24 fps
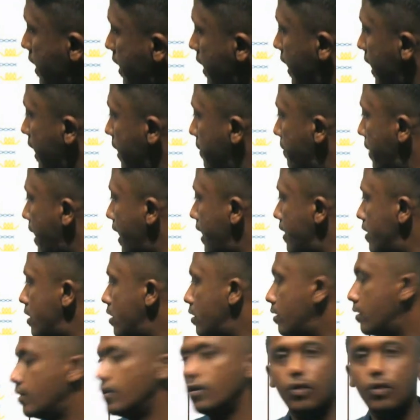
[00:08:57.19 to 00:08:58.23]
A band.
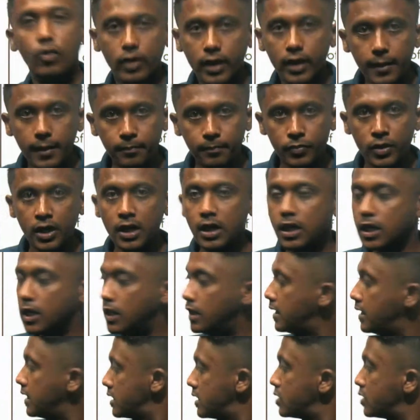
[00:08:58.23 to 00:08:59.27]
Okay, it
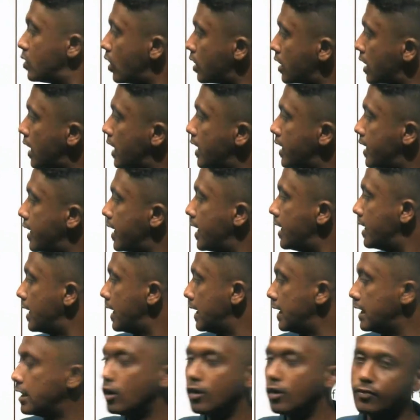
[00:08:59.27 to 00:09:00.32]
does not contain any of